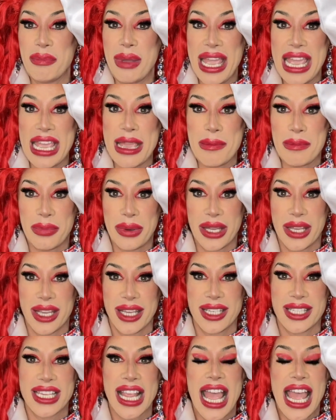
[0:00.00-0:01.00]
Pete
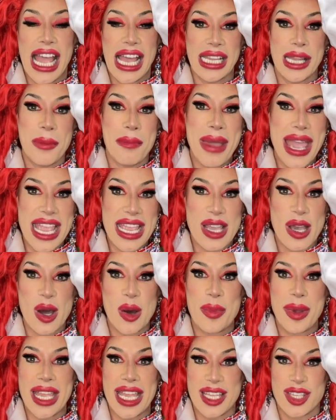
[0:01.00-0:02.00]
Burns, and the
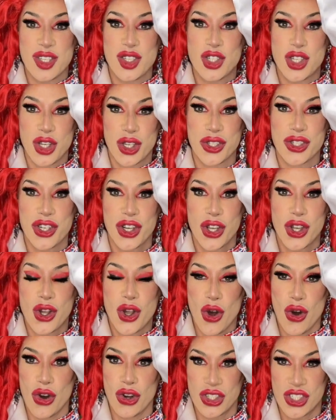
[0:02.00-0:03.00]
makeup is just
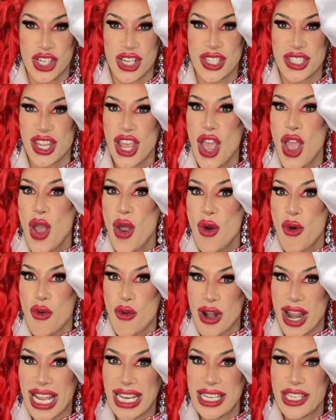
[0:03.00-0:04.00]
gorgeous.
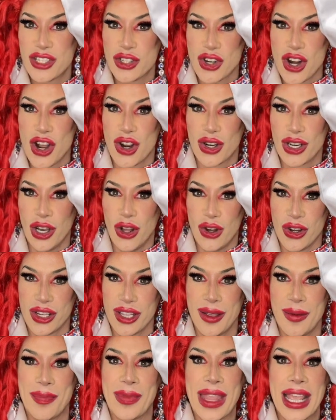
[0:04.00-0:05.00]
Really strong look.
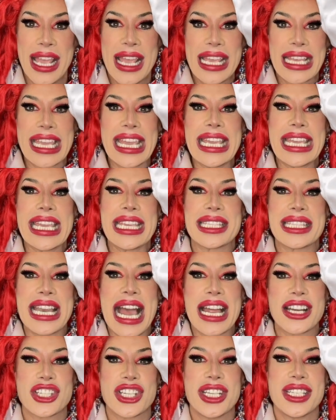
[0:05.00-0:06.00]
Kiki
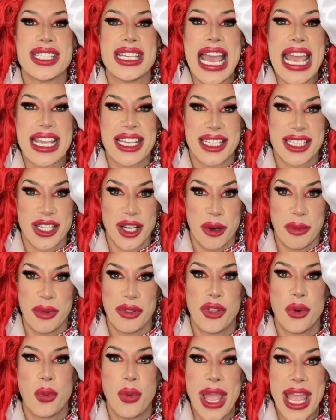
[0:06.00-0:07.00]
Snatch is next up.
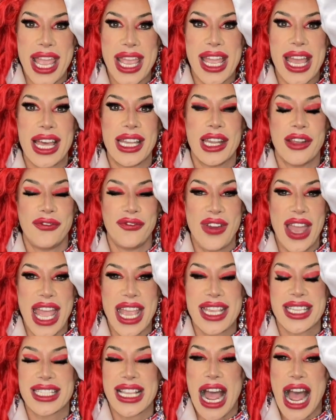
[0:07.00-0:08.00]
The wig and the
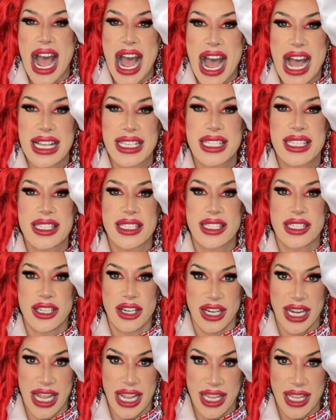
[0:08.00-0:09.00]
face are
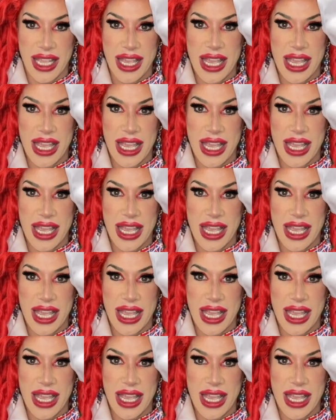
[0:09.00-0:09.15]
stunning.